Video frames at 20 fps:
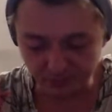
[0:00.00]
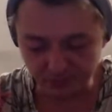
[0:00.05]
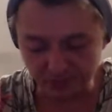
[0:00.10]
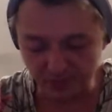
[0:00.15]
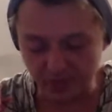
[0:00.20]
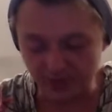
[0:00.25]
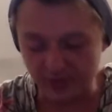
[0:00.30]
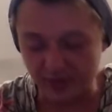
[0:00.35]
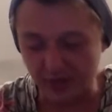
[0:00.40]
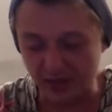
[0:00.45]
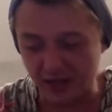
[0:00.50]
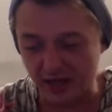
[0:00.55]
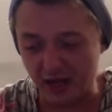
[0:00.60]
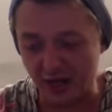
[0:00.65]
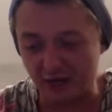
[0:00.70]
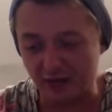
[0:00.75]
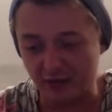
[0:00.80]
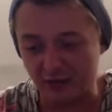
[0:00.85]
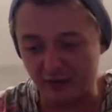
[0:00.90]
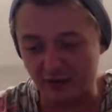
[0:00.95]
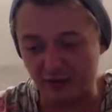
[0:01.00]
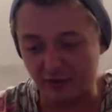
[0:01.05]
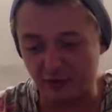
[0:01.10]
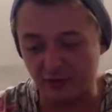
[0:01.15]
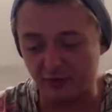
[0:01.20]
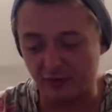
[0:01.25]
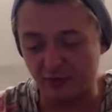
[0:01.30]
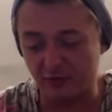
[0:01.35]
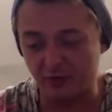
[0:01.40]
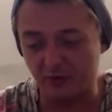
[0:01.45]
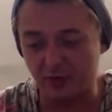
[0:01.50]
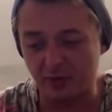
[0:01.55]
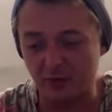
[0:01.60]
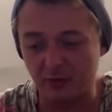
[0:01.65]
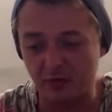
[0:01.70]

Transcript: I think, yeah, it's very often